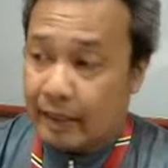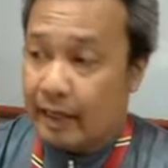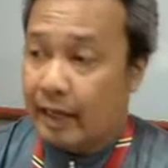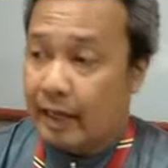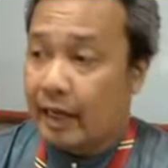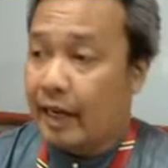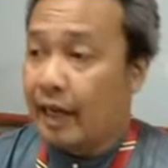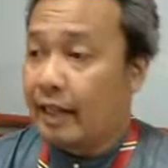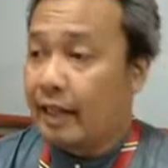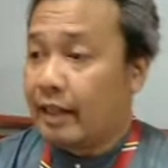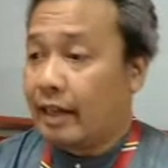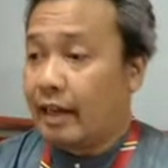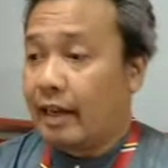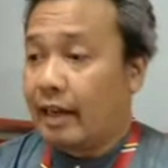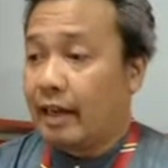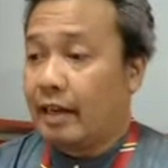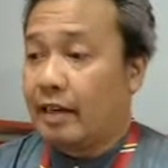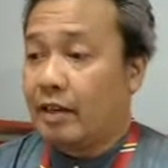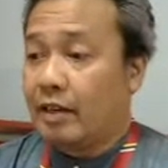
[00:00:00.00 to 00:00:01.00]
and
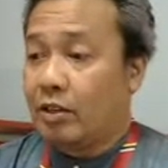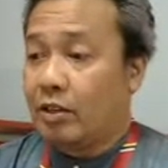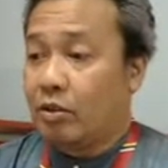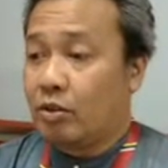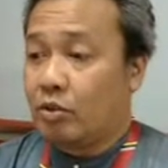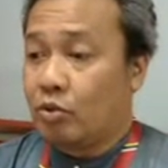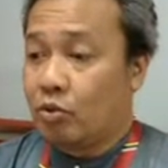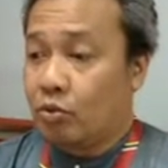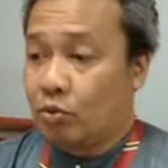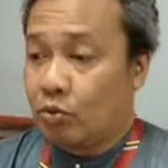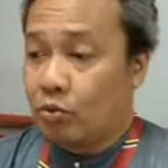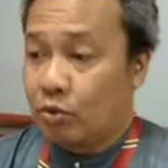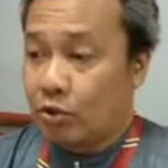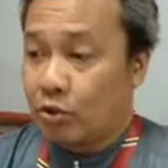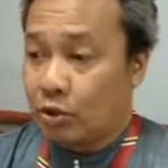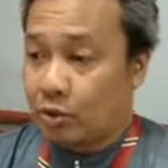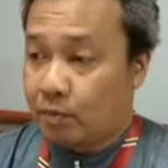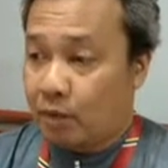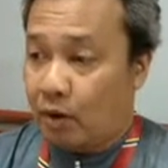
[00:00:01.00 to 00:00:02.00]
then you
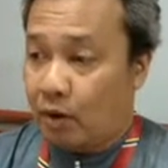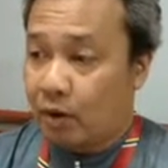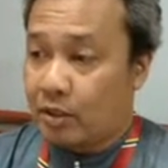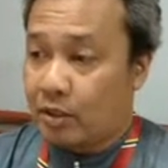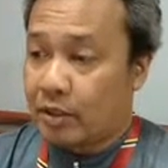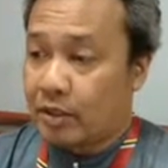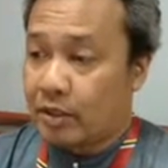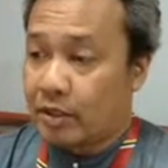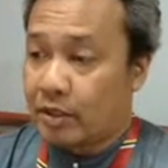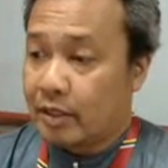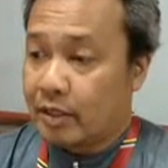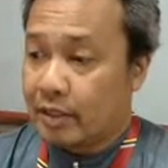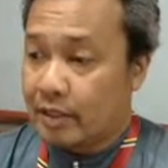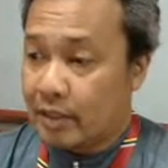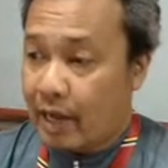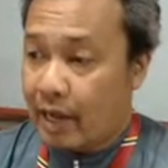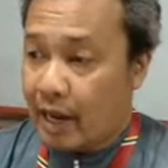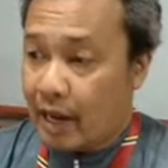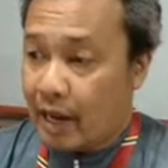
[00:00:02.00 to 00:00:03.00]
spot the
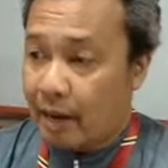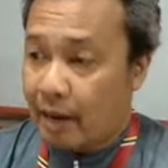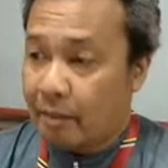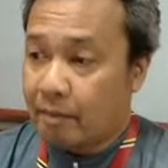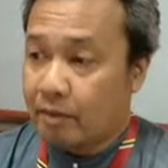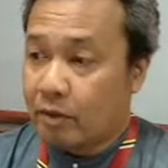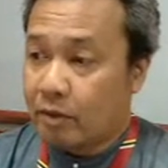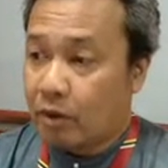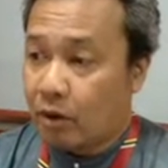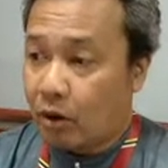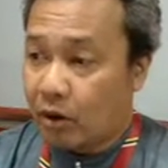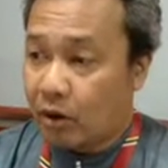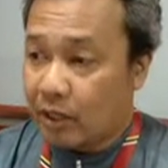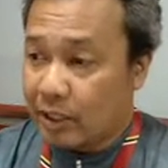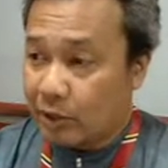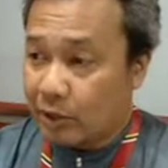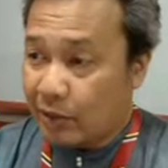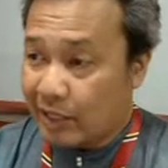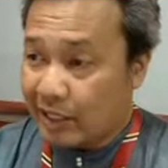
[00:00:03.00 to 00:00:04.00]
same
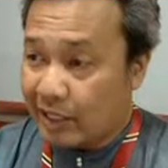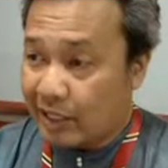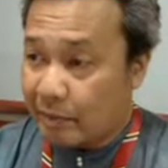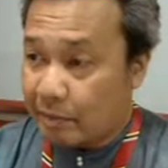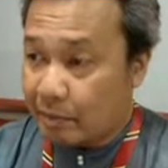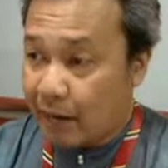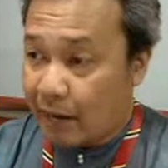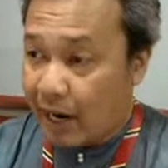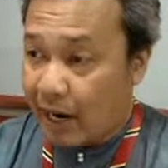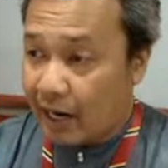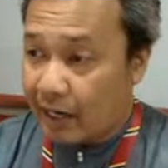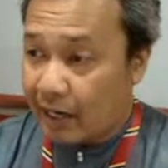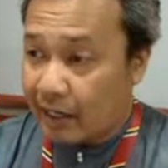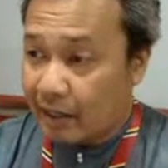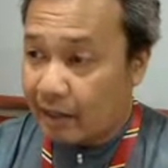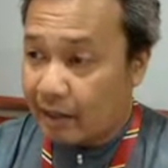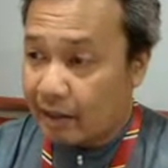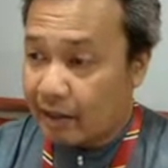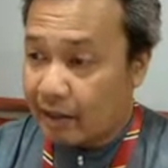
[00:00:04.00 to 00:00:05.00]
colony. You actually
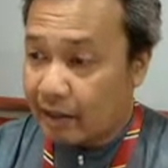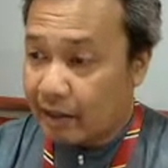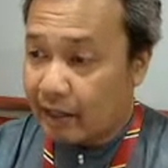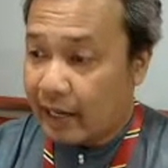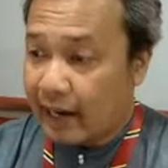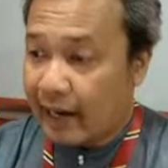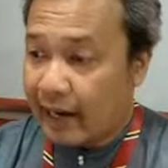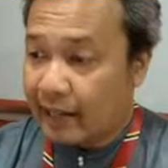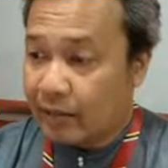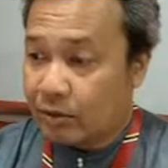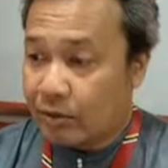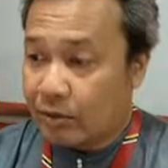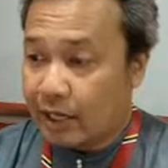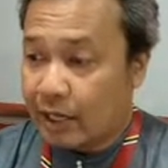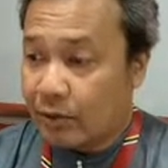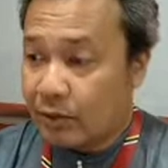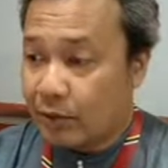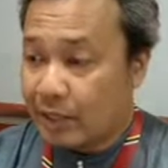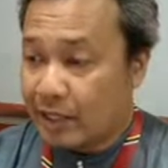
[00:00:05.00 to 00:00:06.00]
mark the X so
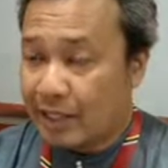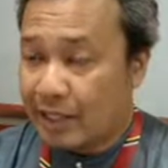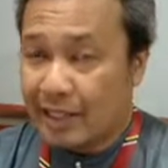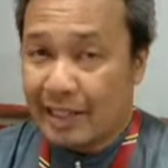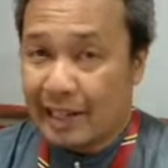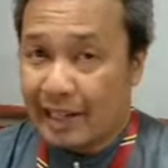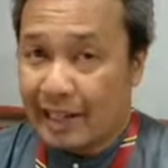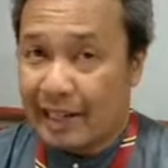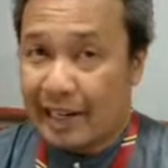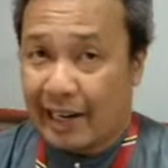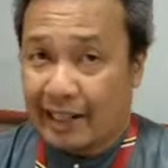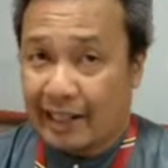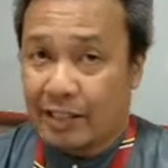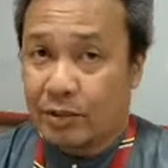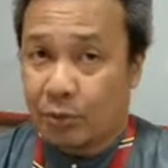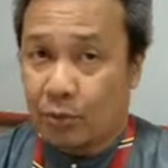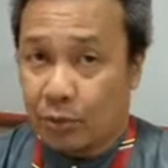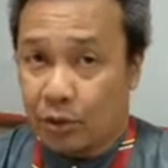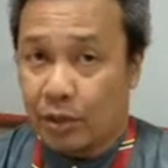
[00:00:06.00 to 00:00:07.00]
that you actually get
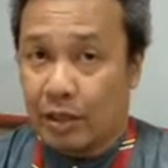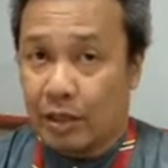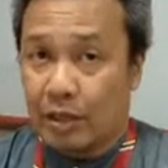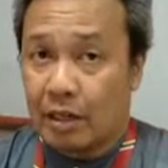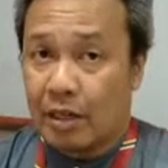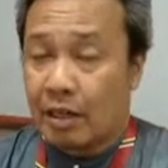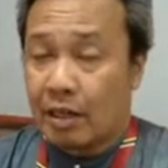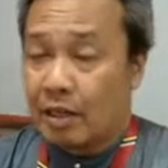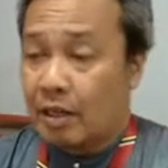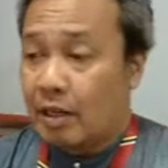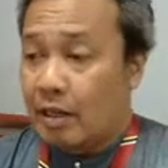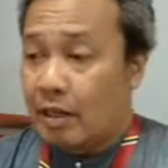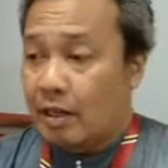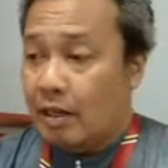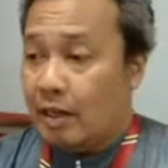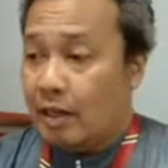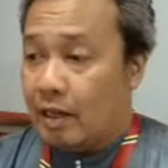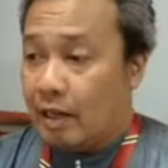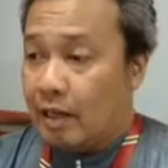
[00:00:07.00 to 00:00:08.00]
actual
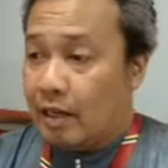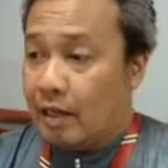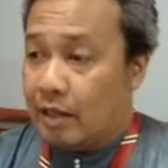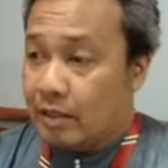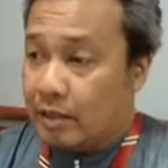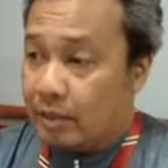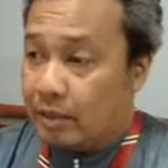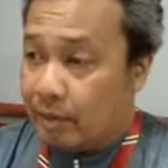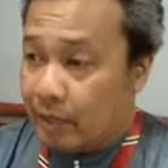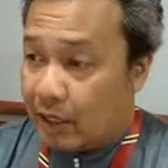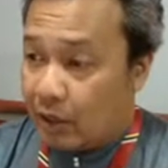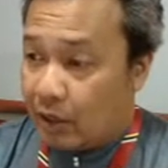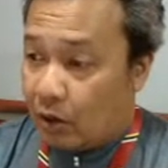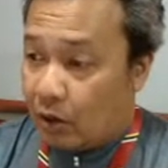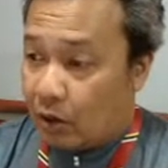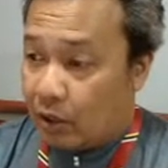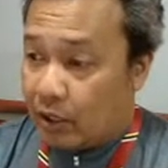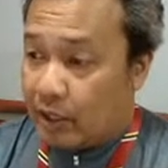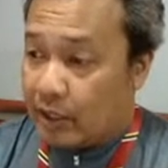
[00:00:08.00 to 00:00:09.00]
similar
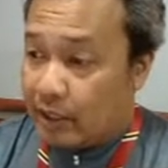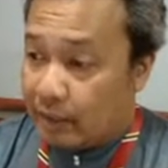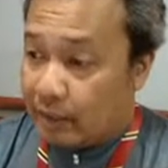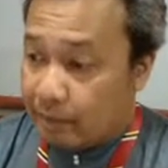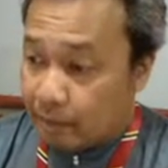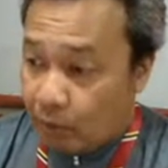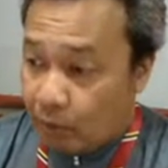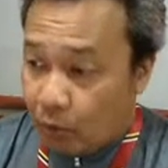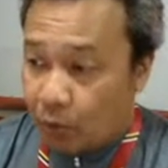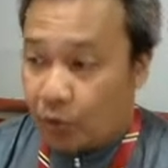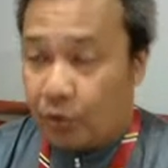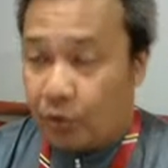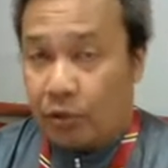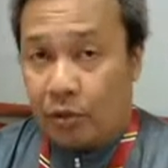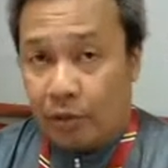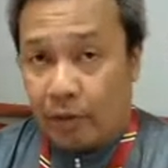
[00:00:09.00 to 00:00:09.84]
colonies in both